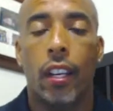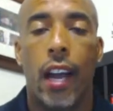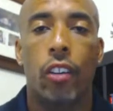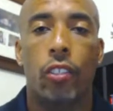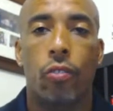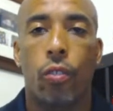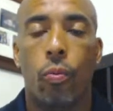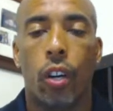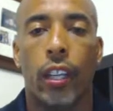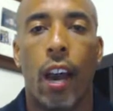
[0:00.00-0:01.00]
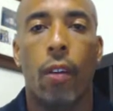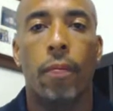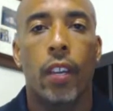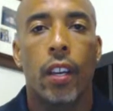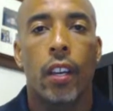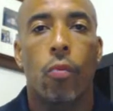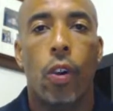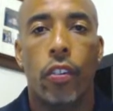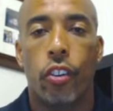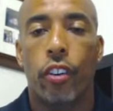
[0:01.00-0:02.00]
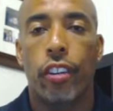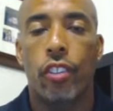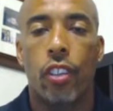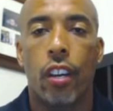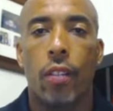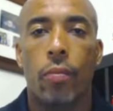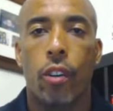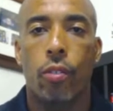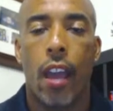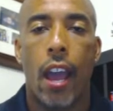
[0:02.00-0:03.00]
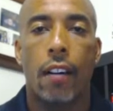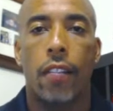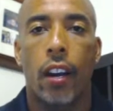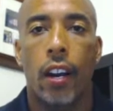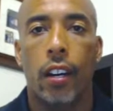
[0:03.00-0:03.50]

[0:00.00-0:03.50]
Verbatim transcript: It allows you to work out whether you're in a gym or you have